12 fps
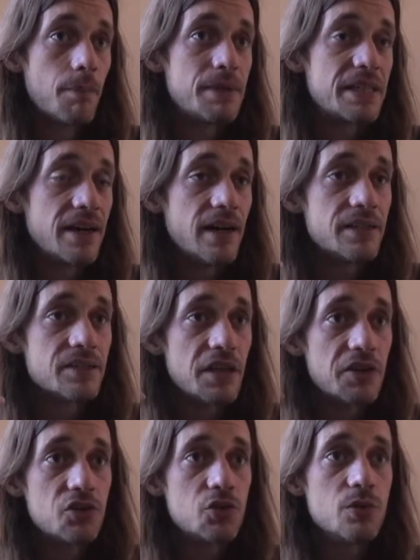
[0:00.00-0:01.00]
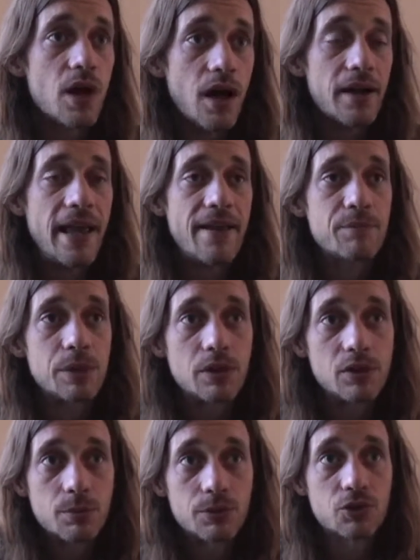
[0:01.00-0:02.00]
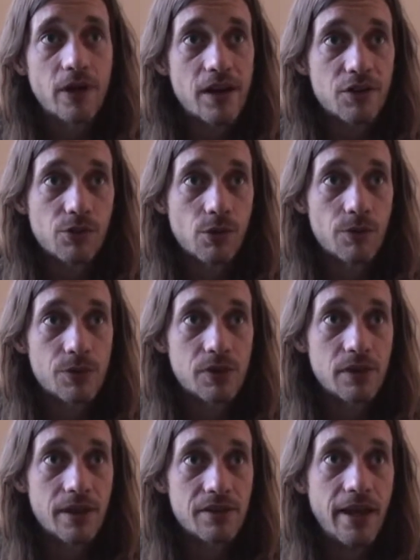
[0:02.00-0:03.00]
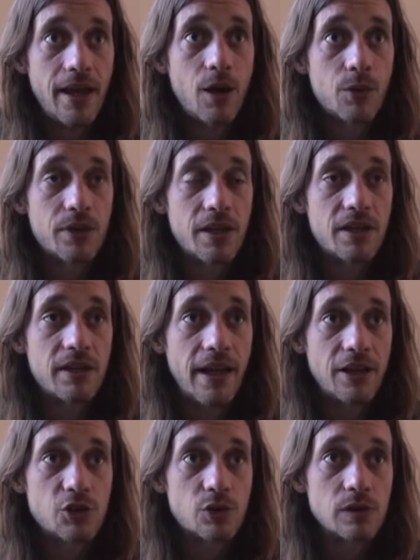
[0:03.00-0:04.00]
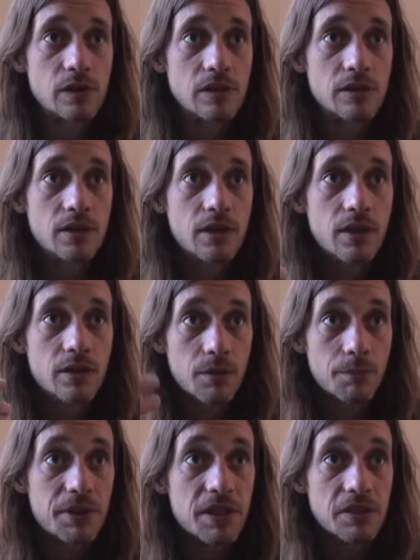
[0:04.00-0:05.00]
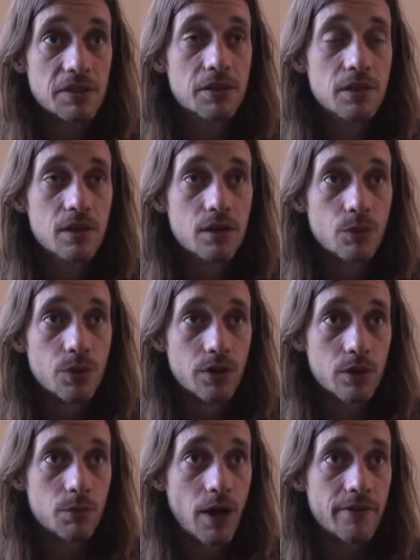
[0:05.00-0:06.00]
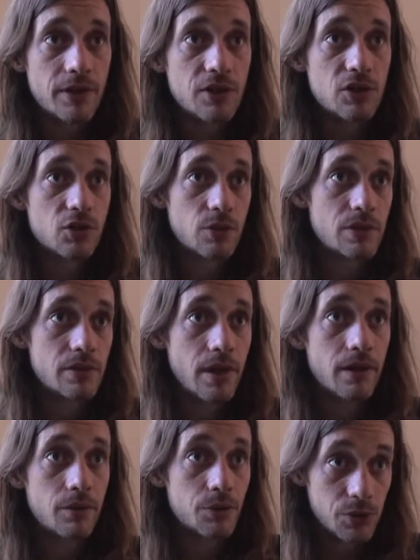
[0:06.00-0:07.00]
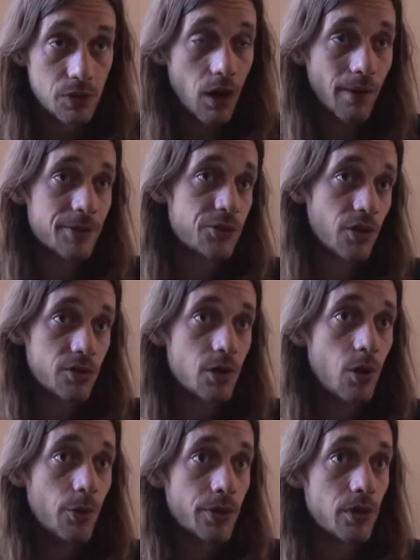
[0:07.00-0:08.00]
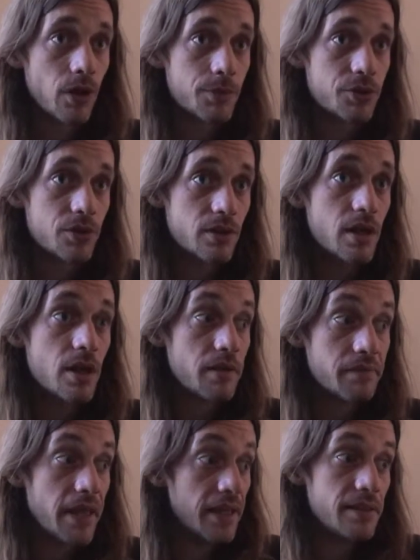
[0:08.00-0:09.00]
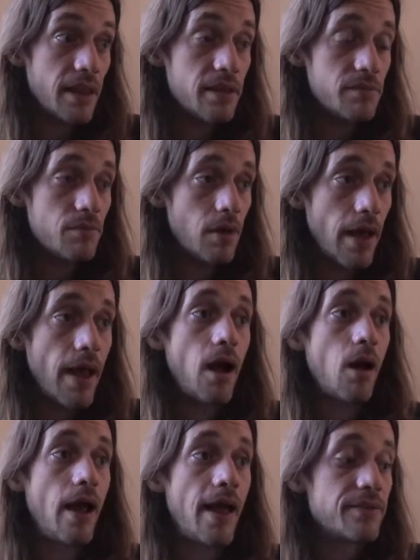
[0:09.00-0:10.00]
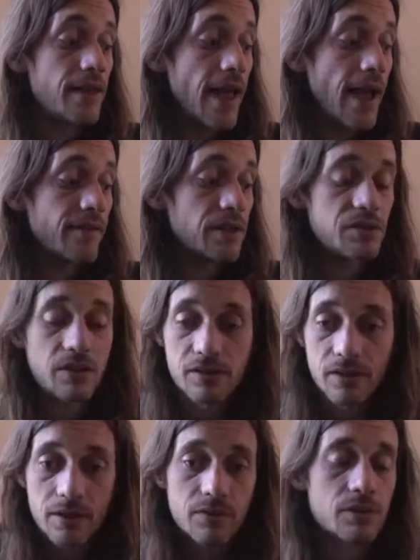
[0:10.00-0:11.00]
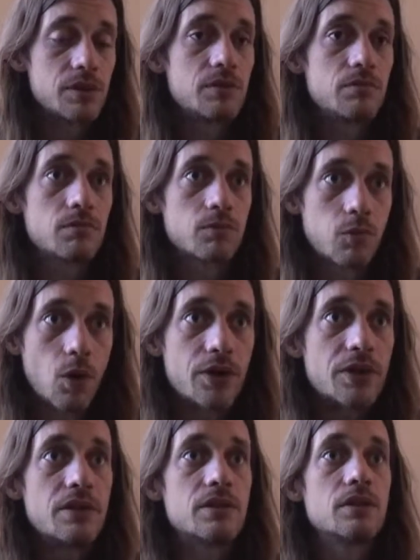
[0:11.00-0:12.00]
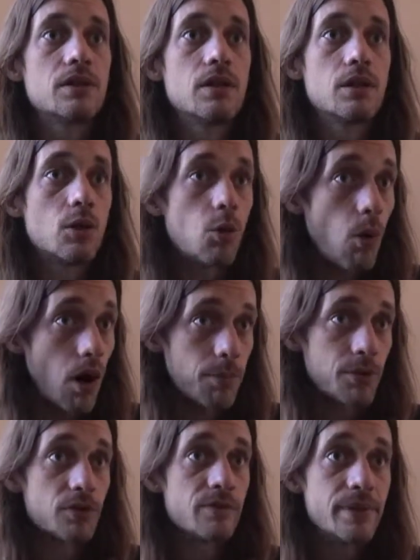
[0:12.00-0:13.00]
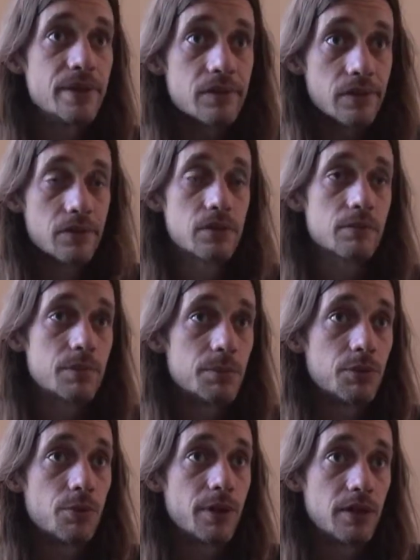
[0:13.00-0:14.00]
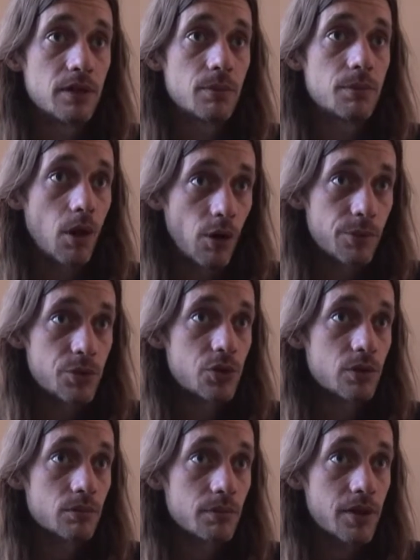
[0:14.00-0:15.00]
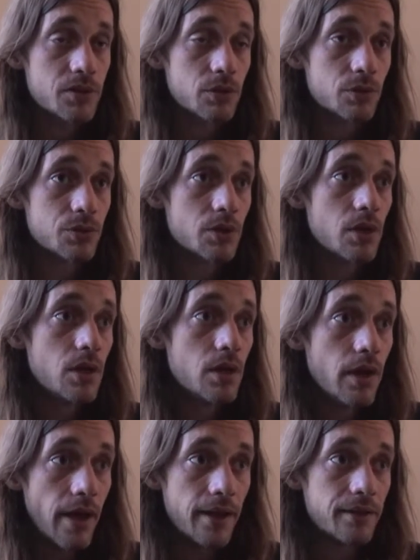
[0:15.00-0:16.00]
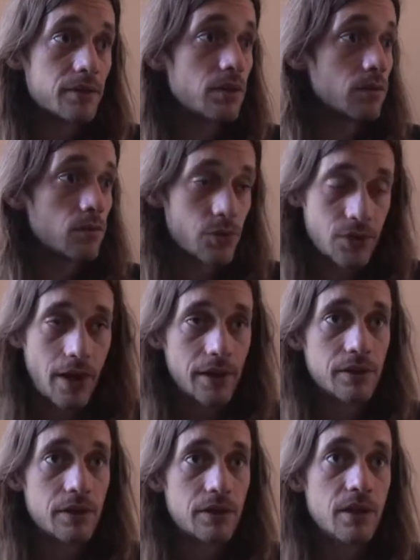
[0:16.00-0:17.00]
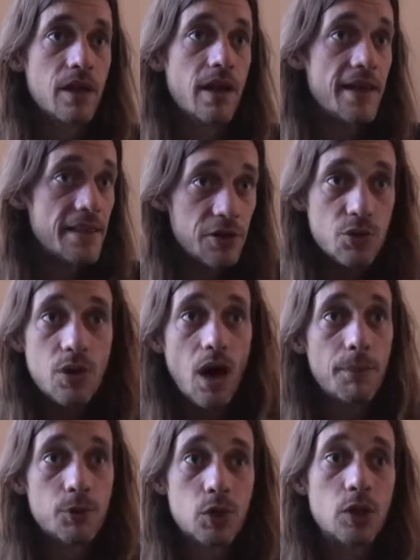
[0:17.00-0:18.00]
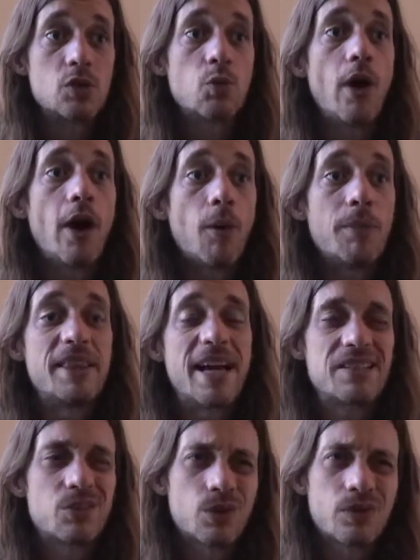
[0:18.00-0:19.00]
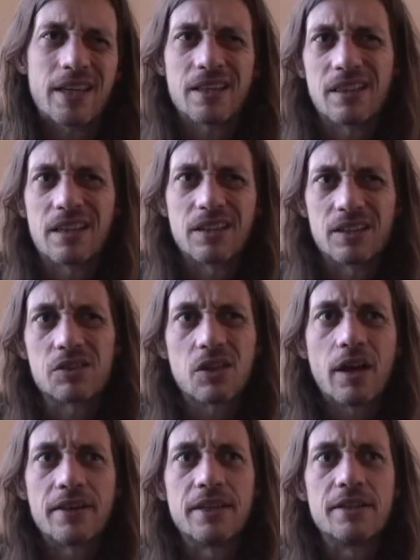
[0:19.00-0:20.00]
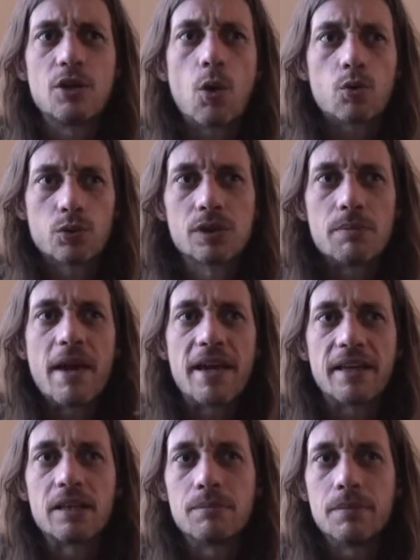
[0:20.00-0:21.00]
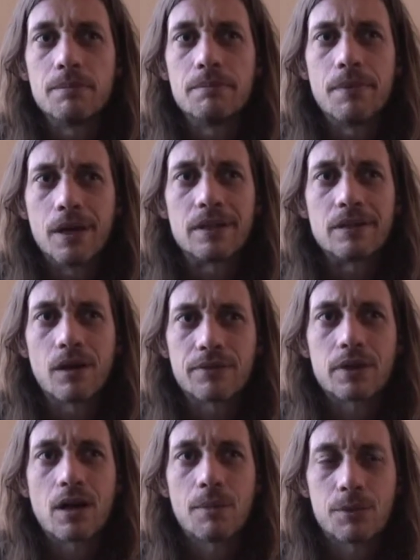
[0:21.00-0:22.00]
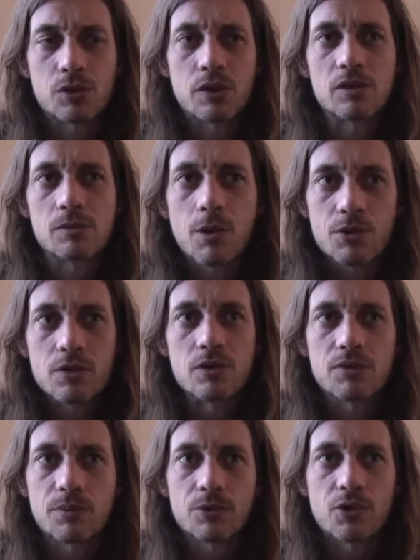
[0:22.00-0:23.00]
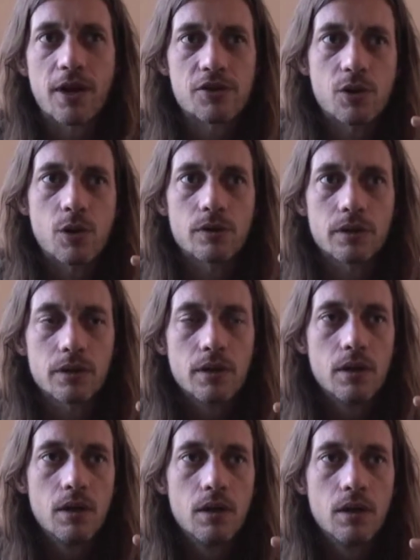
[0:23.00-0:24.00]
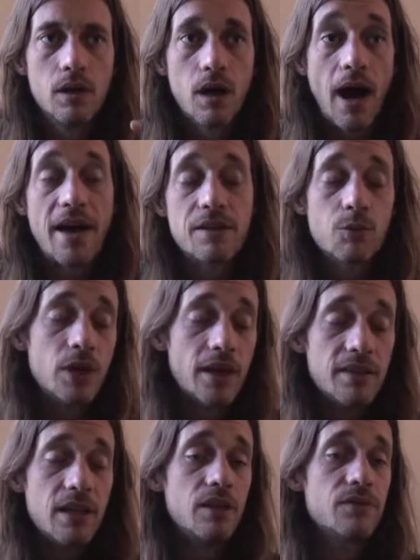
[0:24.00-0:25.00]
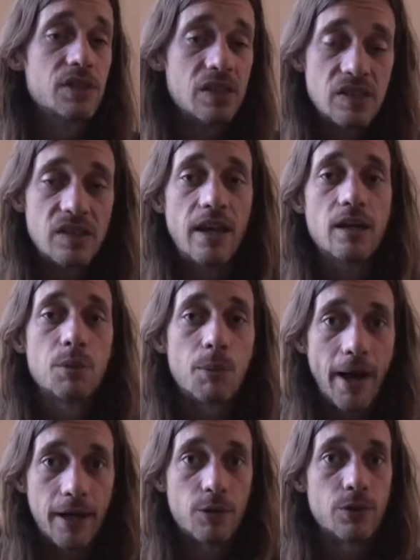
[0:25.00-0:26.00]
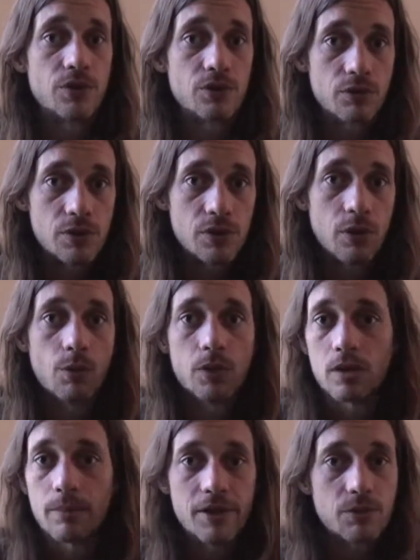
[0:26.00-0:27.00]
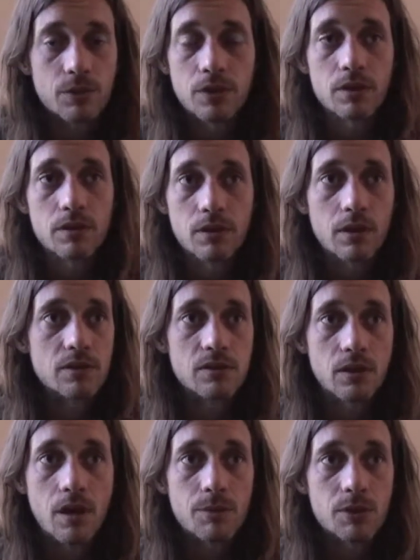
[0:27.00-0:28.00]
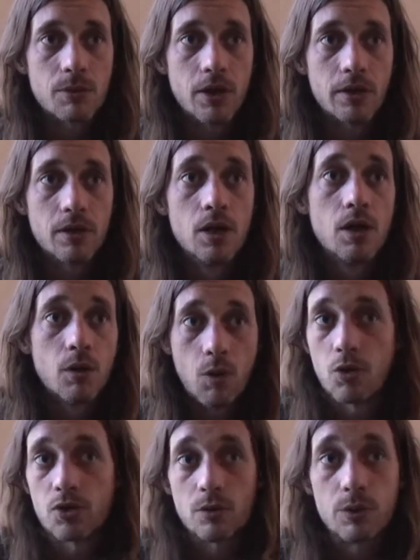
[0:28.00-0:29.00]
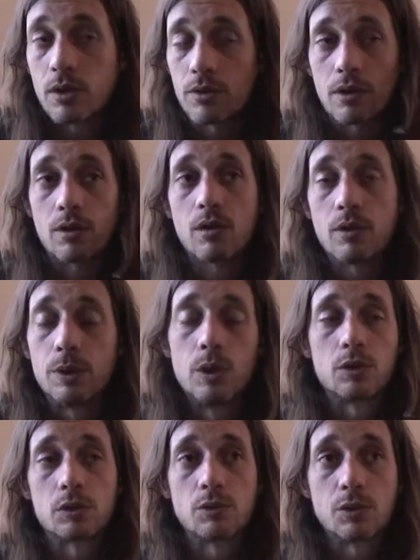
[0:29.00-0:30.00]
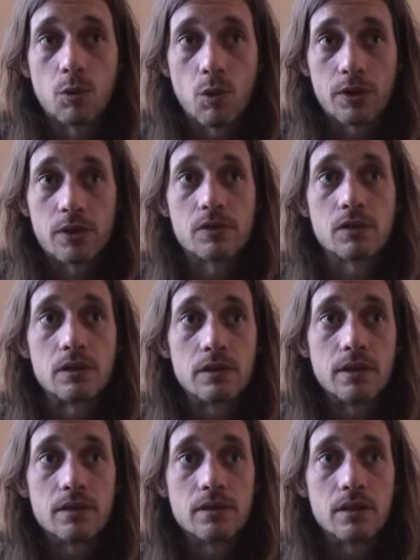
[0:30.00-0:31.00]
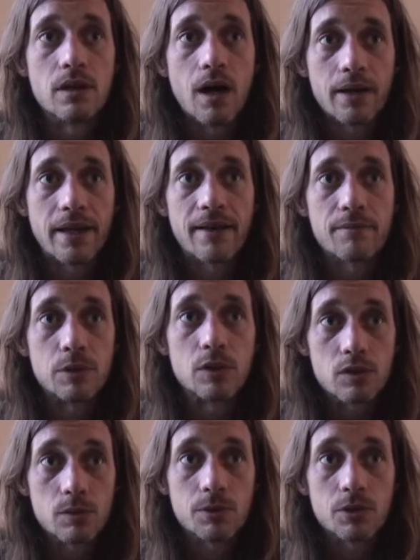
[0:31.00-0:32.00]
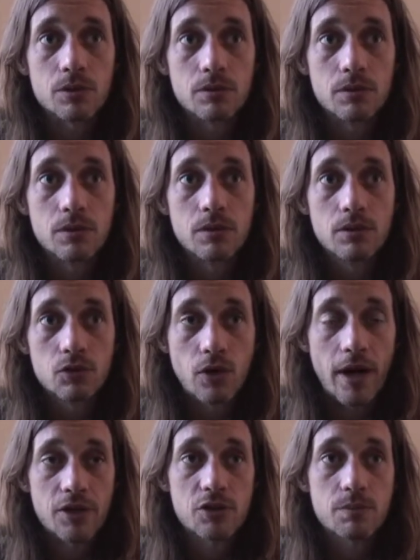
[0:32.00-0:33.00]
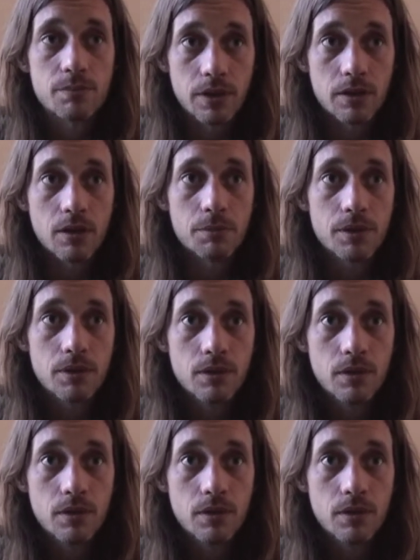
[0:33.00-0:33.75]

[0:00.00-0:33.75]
Because they do not have municipal trash service in that town, they can actually compete with other private industries that are using garbage trucks to haul away garbage, and they have a successfully running cooperative business of people picking up garbage on bicycles and recycling. And they do composting as well, but that's like a thing on the side. They don't really make any money off the composting. It's mostly just from trash hauling. When I think of sustainable micro-industries, they're one of the best things that comes to mind. Of course, I would think it would only really work in a city that did not have municipal trash pickup.